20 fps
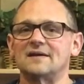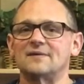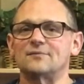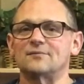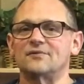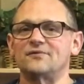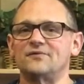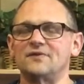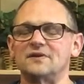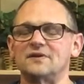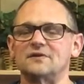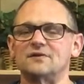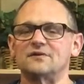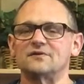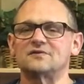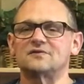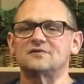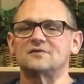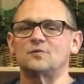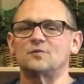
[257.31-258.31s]

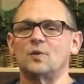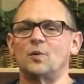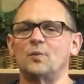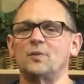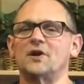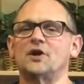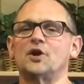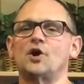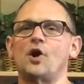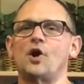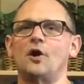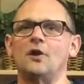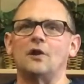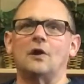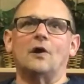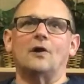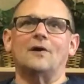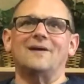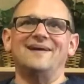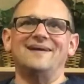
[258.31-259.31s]
reveals what we call
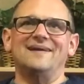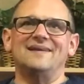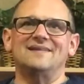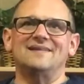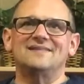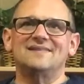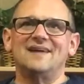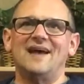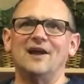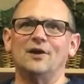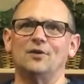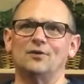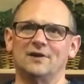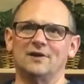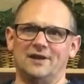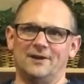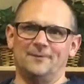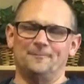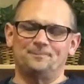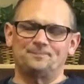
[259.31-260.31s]
our integrity.